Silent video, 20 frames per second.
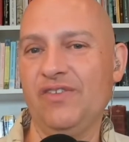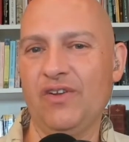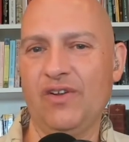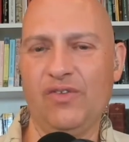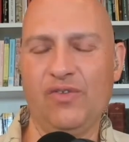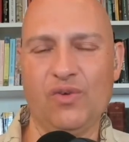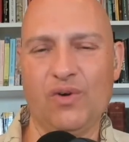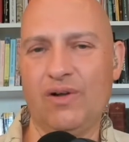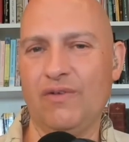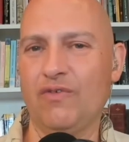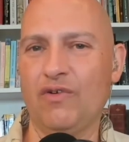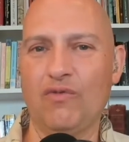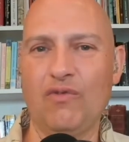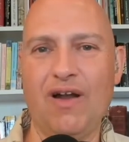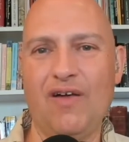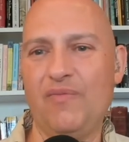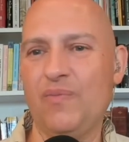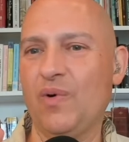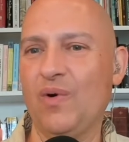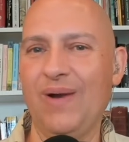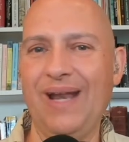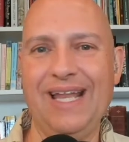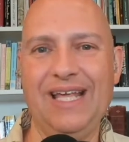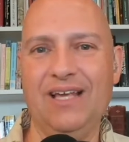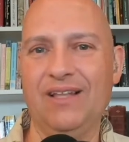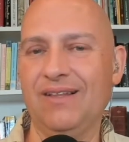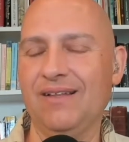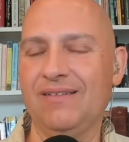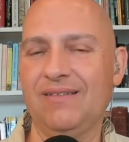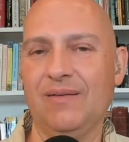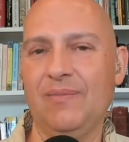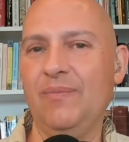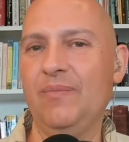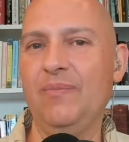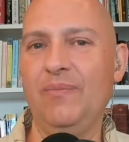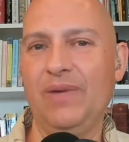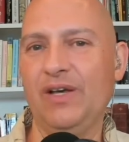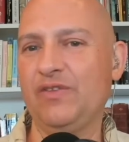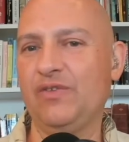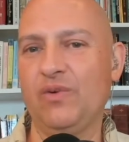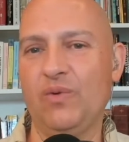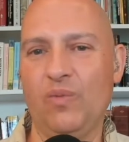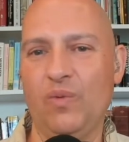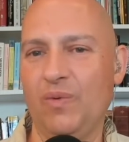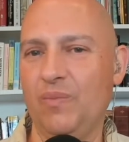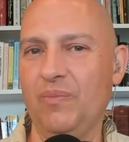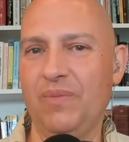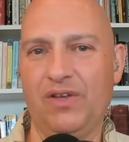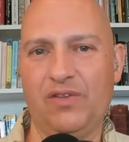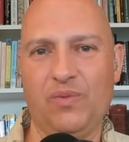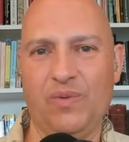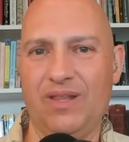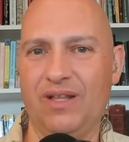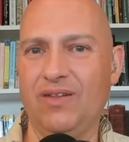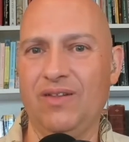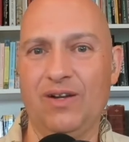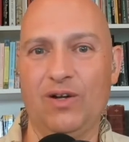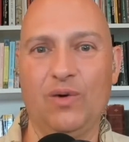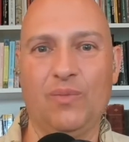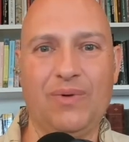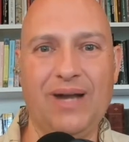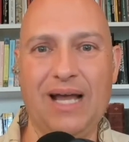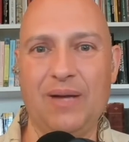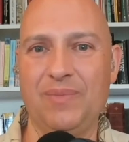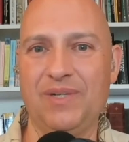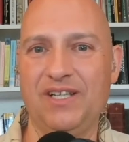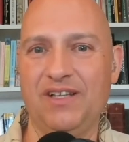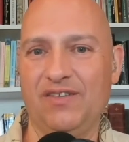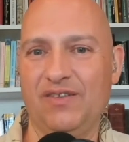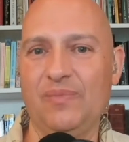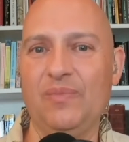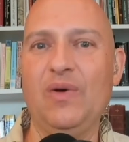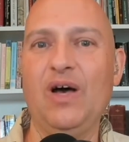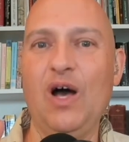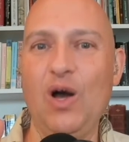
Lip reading: and a sort of a rough perennialism mixed with a clinical pragmatism.